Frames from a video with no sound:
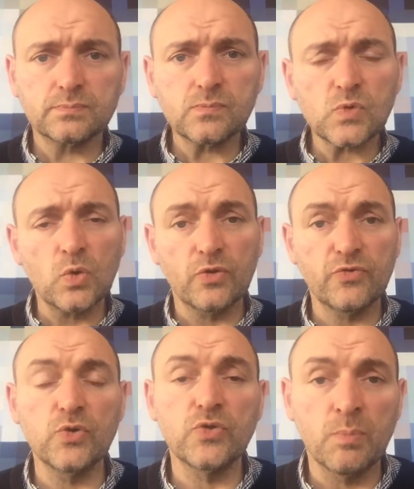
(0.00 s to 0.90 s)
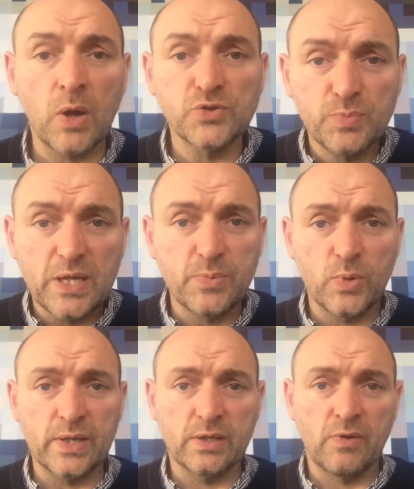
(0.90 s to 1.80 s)
or the food that most
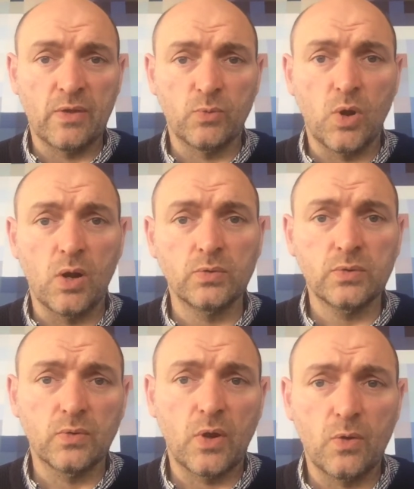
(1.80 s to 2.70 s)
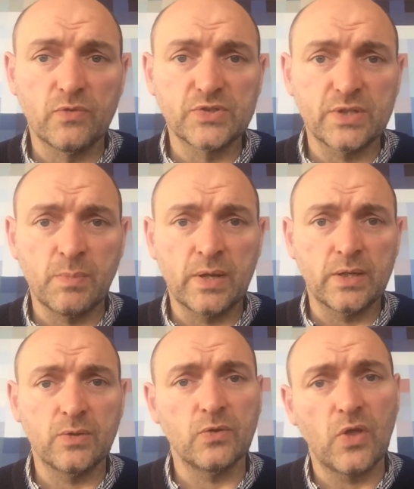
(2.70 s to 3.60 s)
people eat around the world, although obviously
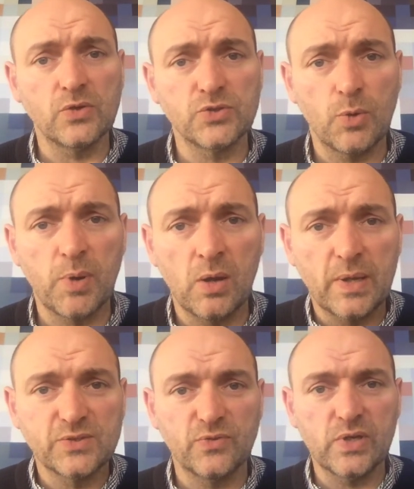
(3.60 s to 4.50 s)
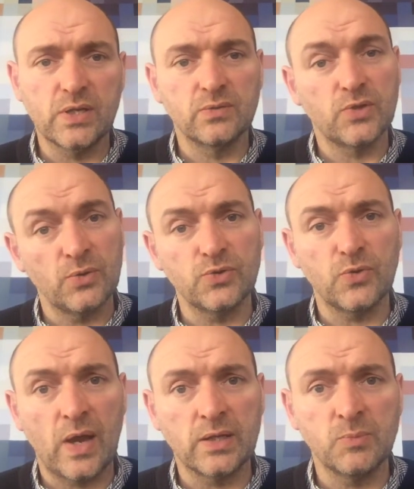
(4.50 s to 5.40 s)
many of those who are plant-based or vegan don't do
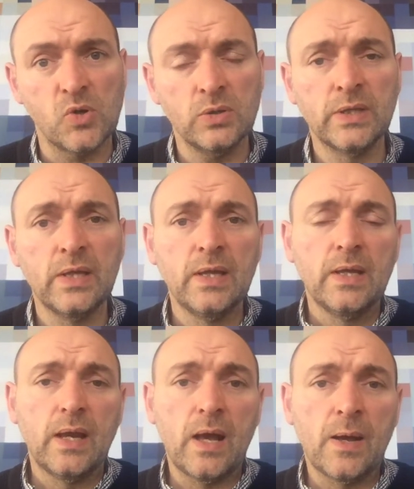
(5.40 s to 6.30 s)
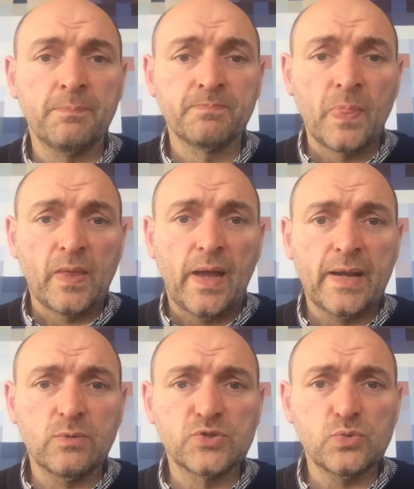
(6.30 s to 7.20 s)
that anymore. And
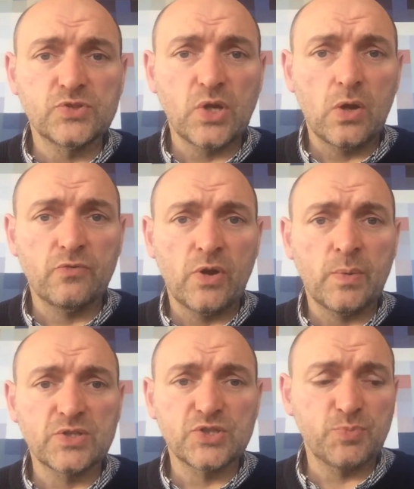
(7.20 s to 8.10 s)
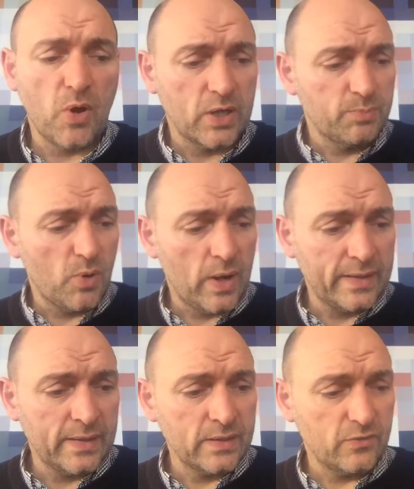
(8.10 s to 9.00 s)
it was also very much inspired by
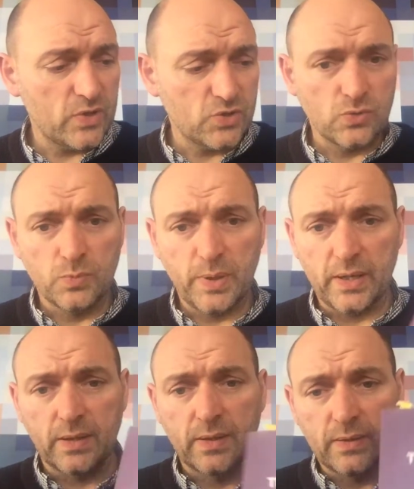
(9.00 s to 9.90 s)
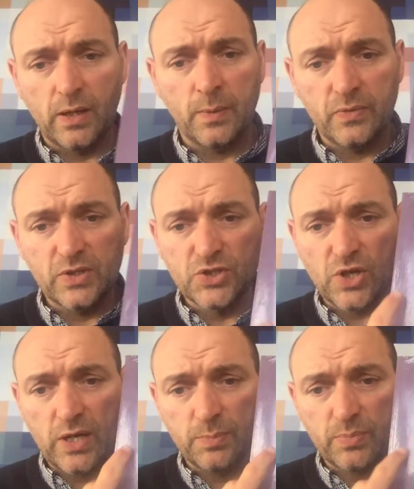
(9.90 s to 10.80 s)
an individual pig. This
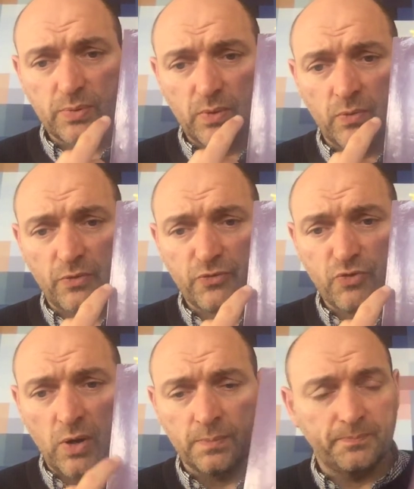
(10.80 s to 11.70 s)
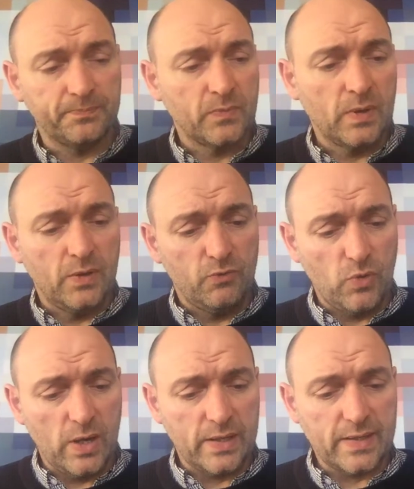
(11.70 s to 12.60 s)
shape on the front
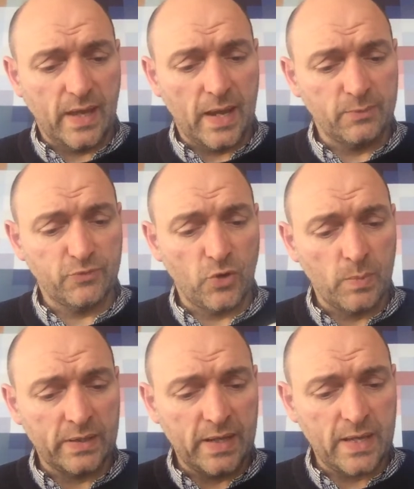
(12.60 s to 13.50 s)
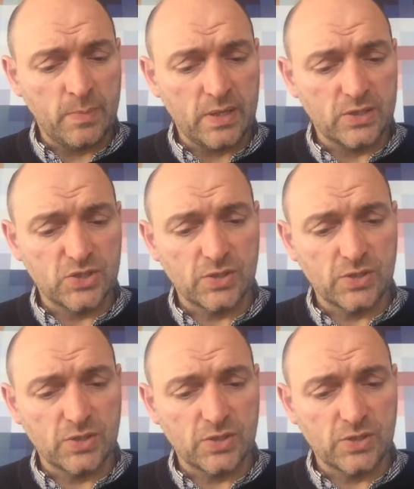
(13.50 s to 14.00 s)
really came from an image,